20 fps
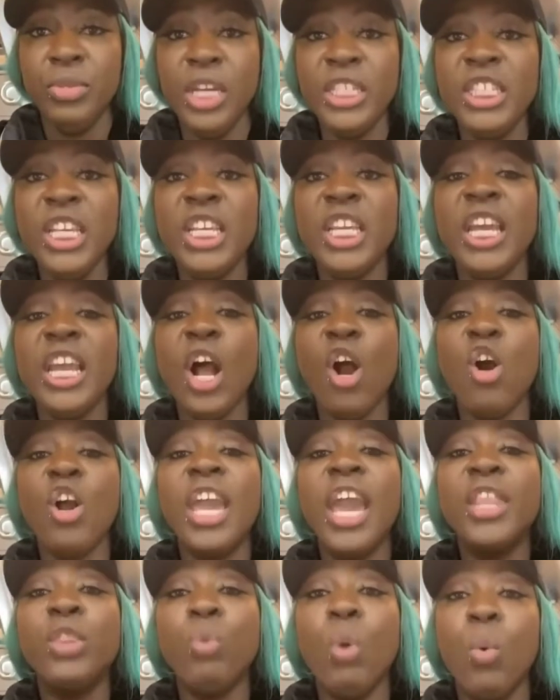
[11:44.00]
You think you're going
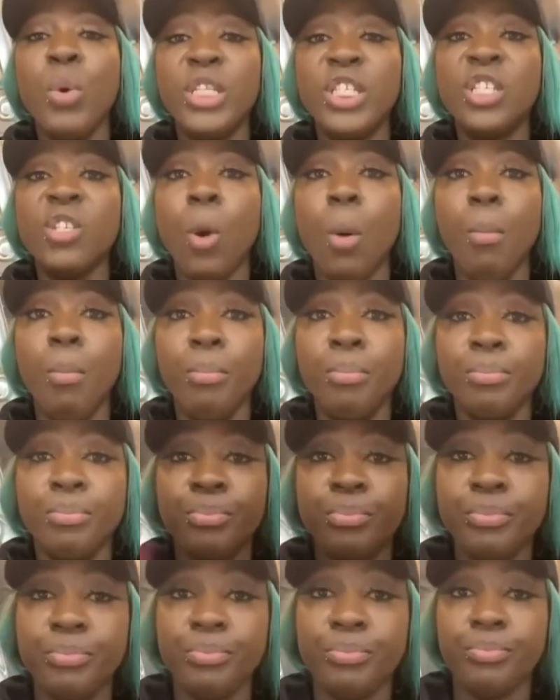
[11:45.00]
to get away with something.
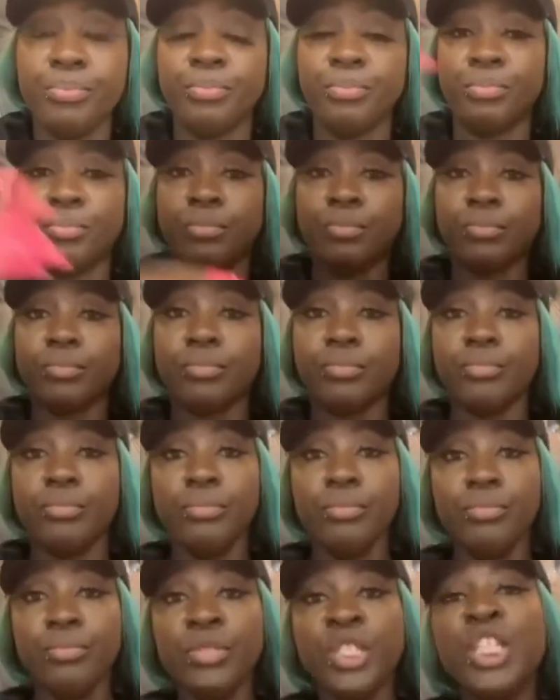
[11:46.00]

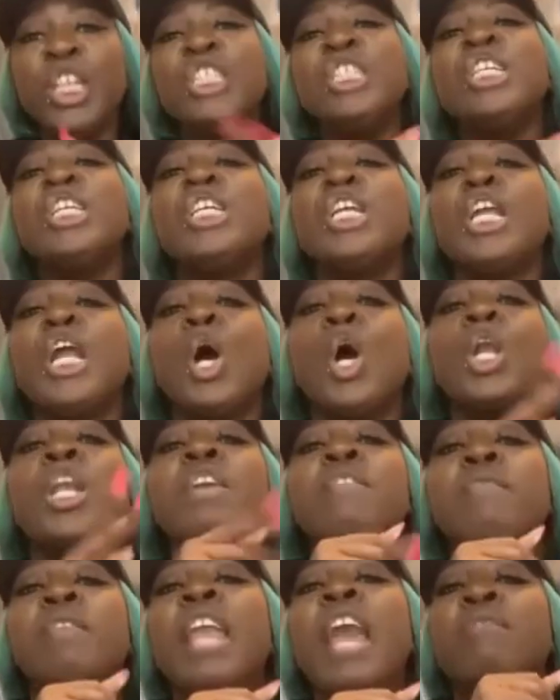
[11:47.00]
You think you're going
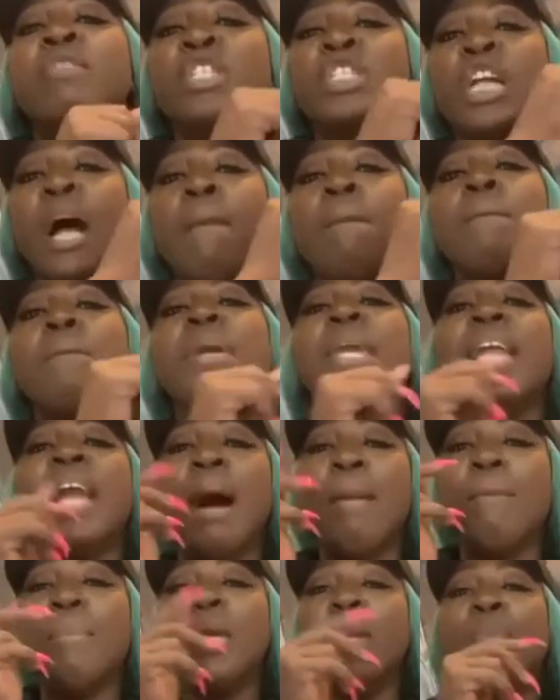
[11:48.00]
to live lavish and
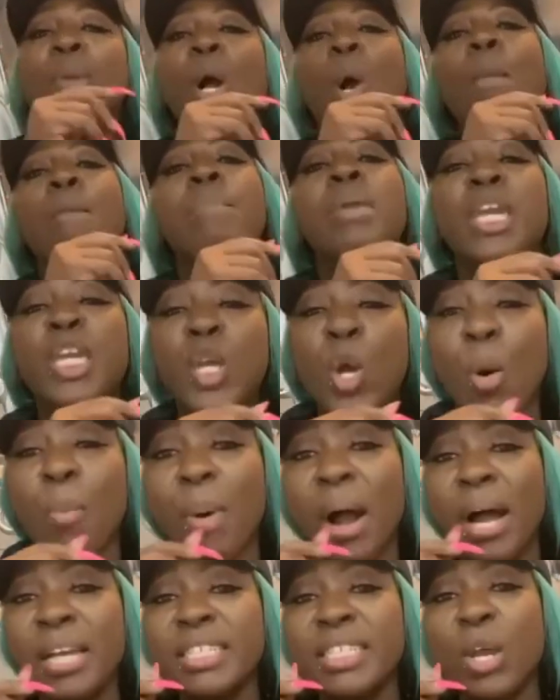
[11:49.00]
big, and people are going to big you
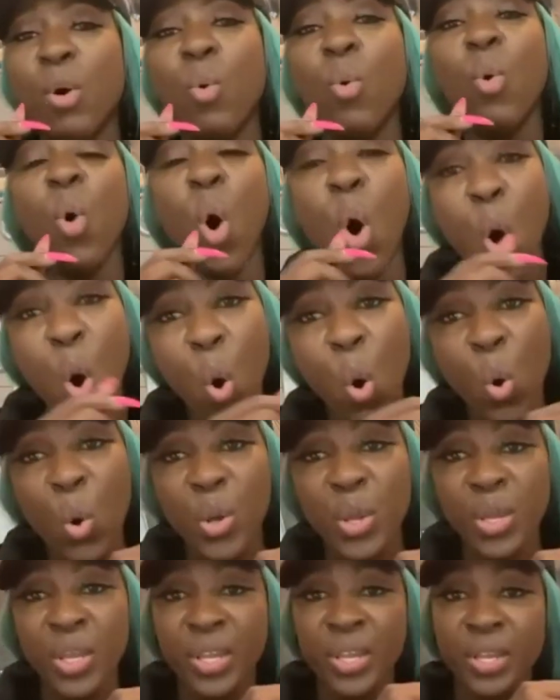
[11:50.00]
up and say,
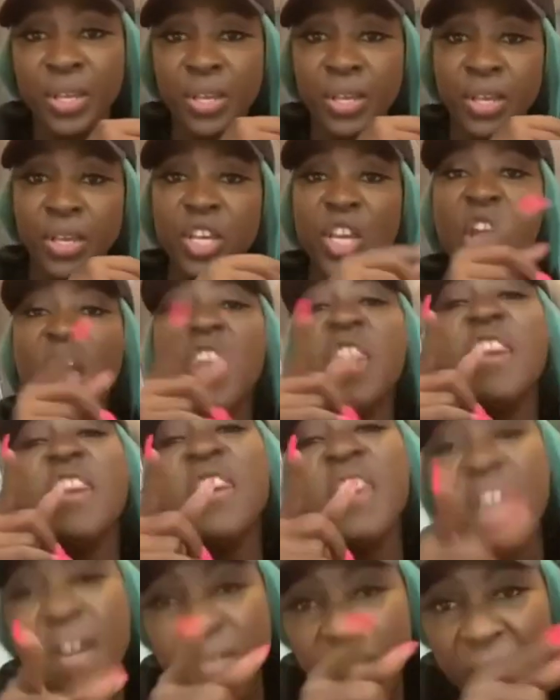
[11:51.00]
whoa. You
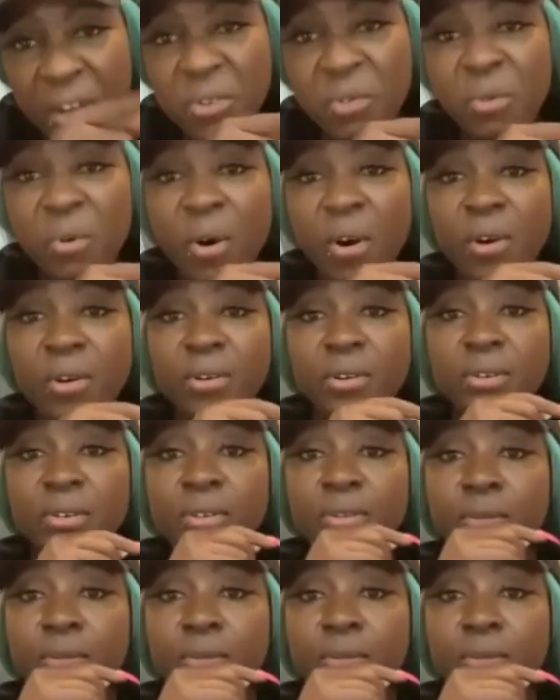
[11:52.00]
never know.